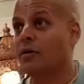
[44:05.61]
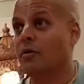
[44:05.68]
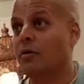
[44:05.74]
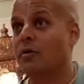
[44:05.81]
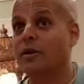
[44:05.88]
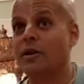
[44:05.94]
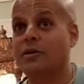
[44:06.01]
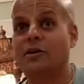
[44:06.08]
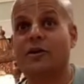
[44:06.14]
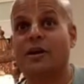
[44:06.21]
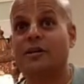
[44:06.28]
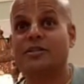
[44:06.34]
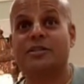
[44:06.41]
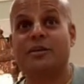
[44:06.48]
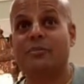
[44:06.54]
Don't
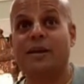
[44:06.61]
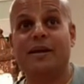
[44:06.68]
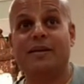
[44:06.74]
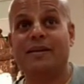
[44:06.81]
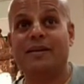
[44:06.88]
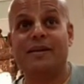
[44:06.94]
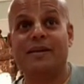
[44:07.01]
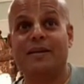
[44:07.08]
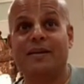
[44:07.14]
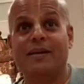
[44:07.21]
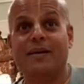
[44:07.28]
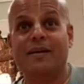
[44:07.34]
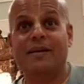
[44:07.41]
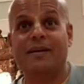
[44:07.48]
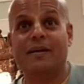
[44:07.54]
underestimate
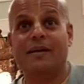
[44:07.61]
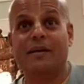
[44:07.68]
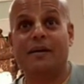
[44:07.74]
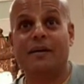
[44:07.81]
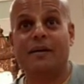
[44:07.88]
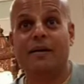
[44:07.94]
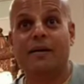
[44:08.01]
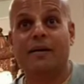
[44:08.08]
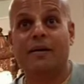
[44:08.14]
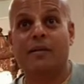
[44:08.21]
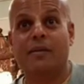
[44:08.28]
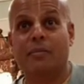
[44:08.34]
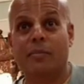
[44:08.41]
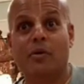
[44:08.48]
the